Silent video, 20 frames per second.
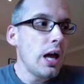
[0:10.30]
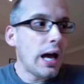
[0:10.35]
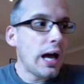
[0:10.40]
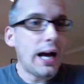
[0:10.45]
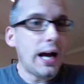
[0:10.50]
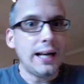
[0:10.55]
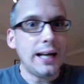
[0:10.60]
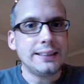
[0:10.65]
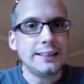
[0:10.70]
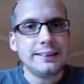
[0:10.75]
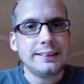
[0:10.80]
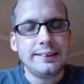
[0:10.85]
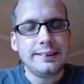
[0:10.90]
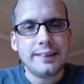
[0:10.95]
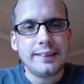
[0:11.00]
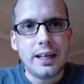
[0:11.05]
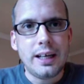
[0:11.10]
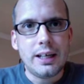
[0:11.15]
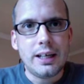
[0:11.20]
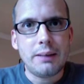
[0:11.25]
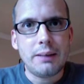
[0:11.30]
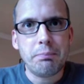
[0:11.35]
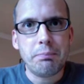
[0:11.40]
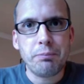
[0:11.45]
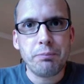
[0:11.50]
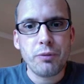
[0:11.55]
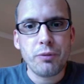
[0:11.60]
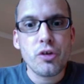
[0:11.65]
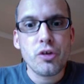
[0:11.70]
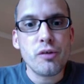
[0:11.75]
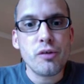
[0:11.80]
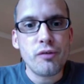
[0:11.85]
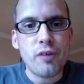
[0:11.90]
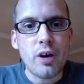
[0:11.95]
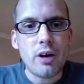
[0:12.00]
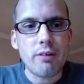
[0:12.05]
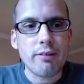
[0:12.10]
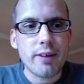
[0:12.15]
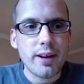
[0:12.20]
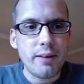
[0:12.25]
And
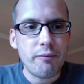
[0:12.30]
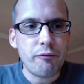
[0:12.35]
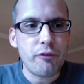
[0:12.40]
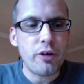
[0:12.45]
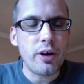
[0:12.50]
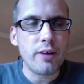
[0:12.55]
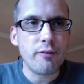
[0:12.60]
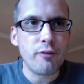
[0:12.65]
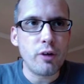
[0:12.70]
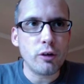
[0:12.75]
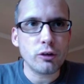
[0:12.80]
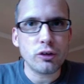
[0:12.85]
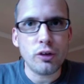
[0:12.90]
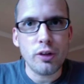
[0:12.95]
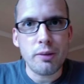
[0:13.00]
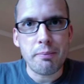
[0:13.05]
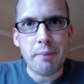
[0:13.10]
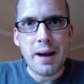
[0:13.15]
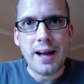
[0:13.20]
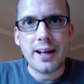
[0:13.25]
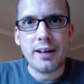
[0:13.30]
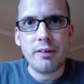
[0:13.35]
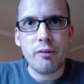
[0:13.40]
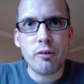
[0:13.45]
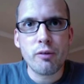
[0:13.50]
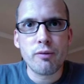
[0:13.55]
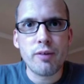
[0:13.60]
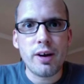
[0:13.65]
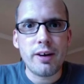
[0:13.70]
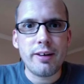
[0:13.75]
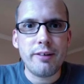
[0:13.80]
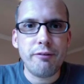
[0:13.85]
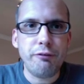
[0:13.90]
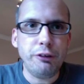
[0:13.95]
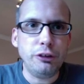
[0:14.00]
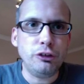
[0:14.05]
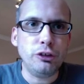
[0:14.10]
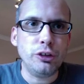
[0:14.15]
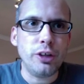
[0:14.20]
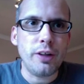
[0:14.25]
Safari and Firefox on the Mac are all very
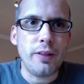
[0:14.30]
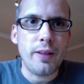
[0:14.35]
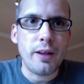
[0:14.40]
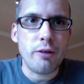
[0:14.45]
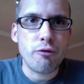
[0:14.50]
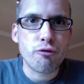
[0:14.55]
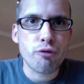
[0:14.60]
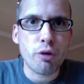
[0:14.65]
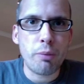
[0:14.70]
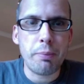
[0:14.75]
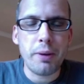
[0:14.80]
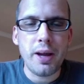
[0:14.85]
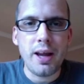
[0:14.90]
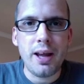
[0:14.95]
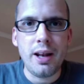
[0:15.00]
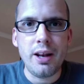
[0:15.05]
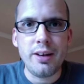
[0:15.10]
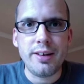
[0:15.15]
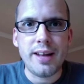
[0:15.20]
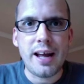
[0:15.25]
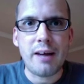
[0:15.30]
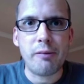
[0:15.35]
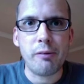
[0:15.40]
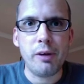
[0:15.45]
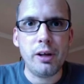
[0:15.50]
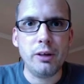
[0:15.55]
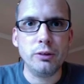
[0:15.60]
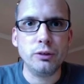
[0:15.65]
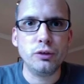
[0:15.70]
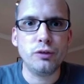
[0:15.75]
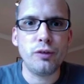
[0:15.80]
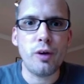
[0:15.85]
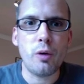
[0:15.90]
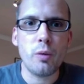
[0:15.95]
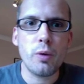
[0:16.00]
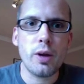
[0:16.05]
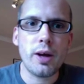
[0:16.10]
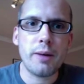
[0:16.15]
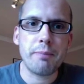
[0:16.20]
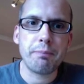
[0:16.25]
efficient and they drop it in a downloads
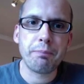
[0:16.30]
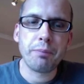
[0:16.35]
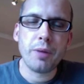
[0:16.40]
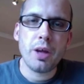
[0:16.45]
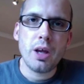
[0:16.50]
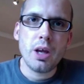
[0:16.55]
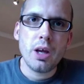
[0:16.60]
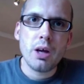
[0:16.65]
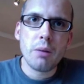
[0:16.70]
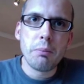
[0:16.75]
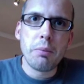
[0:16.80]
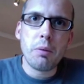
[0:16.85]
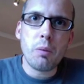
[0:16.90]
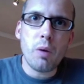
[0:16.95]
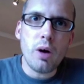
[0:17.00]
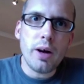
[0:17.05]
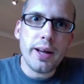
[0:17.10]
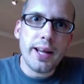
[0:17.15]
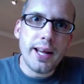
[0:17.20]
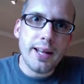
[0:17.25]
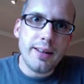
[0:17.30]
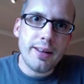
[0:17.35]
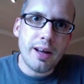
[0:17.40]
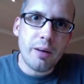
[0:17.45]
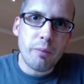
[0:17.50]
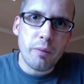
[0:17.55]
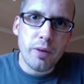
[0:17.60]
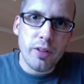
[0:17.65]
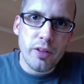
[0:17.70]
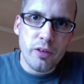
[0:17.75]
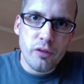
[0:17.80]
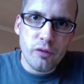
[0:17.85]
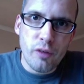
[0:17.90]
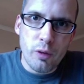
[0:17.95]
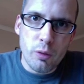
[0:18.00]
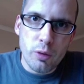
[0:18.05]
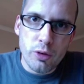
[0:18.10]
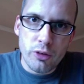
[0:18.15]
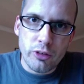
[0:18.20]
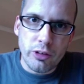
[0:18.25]
folder. But what I end up with is
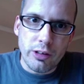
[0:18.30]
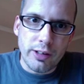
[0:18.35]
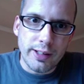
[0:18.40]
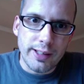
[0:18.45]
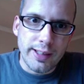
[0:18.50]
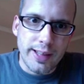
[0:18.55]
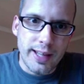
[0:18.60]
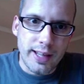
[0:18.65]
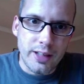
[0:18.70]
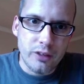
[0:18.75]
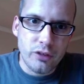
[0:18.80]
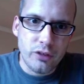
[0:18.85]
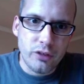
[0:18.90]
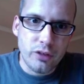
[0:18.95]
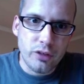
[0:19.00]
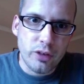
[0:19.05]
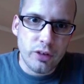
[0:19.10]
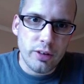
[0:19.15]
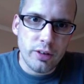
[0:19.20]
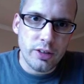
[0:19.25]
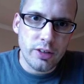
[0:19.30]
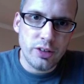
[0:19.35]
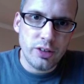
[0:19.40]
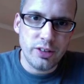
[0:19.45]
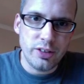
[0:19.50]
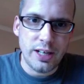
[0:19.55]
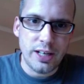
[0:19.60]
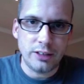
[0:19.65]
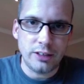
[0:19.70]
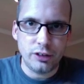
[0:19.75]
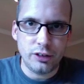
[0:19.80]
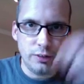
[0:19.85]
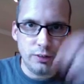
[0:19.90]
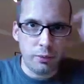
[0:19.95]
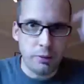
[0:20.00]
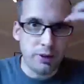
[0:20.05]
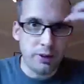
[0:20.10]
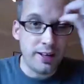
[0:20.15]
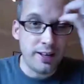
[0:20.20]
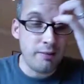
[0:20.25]
folders like this. This isn't actually
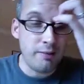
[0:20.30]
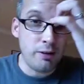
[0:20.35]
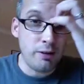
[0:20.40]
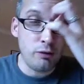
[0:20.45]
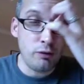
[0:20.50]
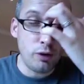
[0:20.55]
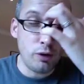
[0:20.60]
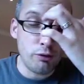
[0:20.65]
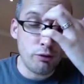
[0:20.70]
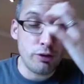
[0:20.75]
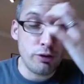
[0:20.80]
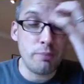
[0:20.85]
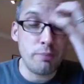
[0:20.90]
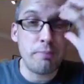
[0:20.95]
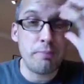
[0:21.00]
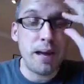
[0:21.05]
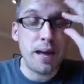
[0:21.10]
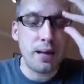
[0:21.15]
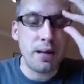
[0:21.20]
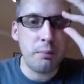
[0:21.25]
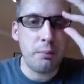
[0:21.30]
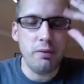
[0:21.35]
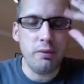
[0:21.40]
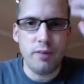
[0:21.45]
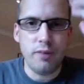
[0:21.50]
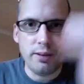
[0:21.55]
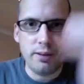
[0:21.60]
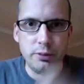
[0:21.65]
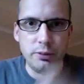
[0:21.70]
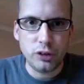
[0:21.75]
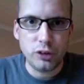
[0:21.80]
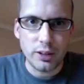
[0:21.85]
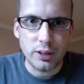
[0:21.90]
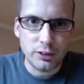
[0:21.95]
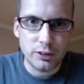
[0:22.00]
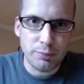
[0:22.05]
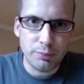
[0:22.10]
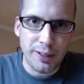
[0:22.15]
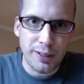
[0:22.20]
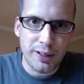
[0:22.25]
my downloads folder, it's a backup of it, which I'll
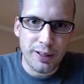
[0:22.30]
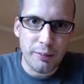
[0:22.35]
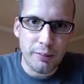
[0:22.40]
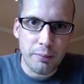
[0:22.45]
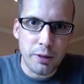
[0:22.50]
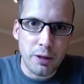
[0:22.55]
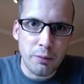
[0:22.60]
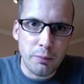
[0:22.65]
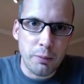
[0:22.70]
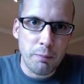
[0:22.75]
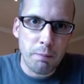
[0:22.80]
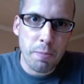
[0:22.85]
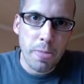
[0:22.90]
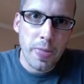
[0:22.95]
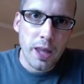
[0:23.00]
explain in a moment.